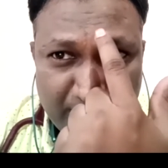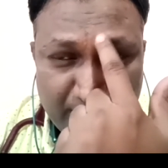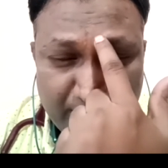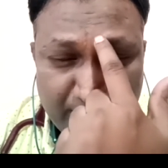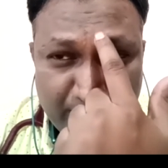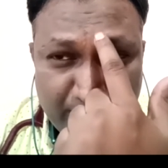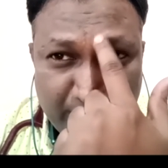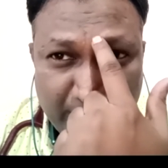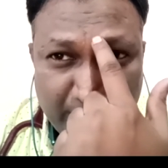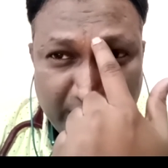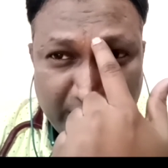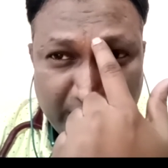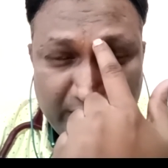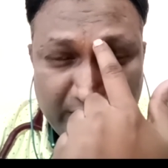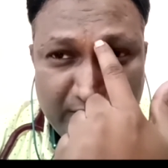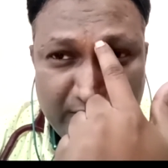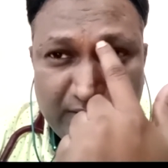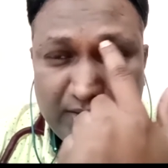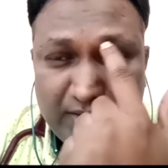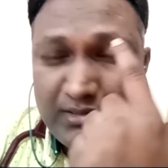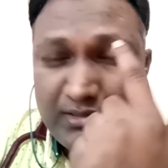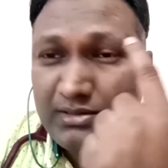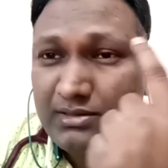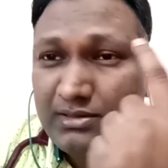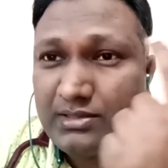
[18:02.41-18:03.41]

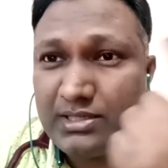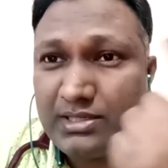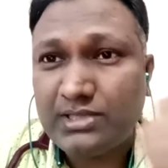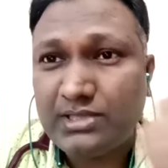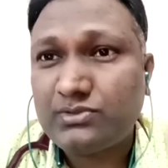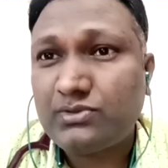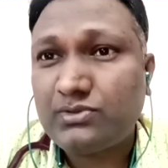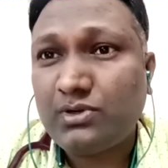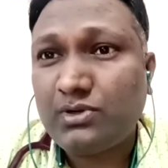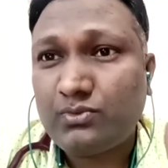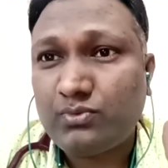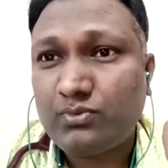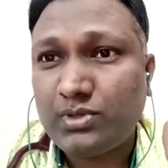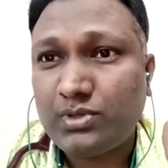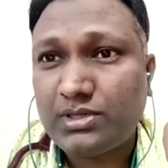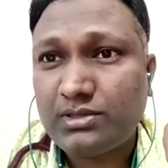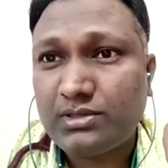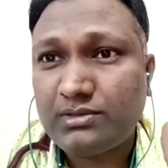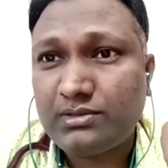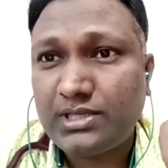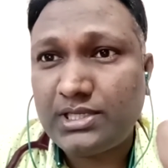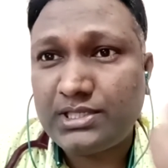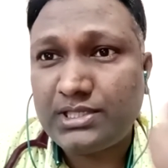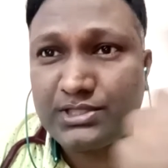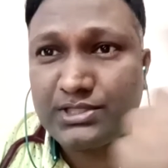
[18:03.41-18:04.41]
brain does not work.
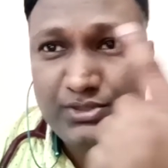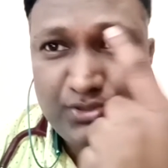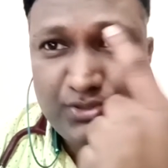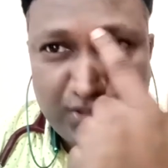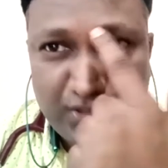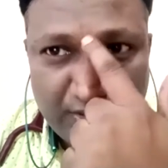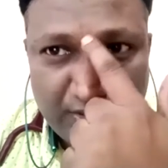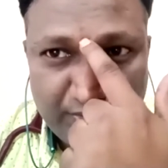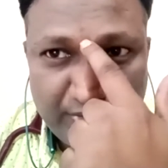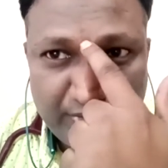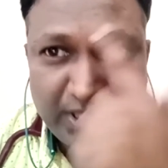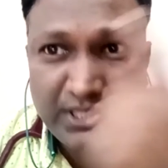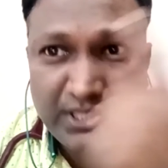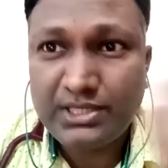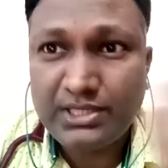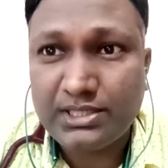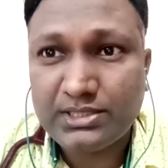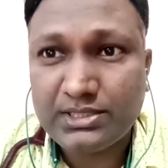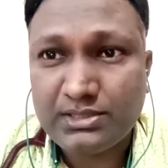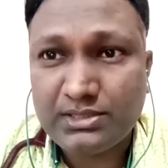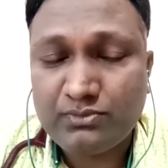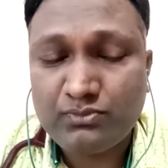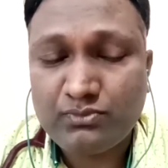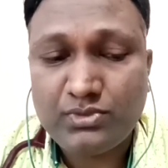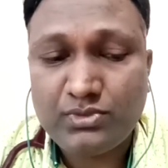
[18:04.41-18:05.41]
Execution brain
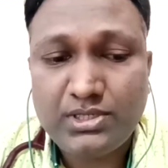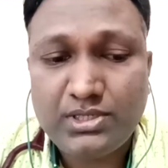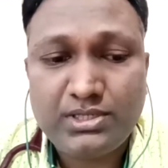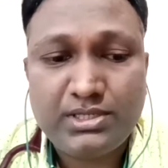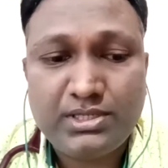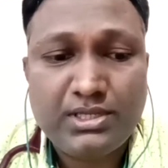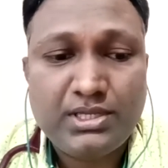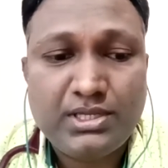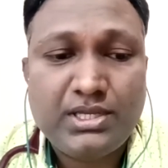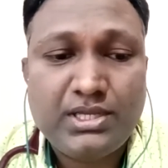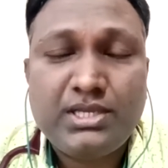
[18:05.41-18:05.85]
doesn't work.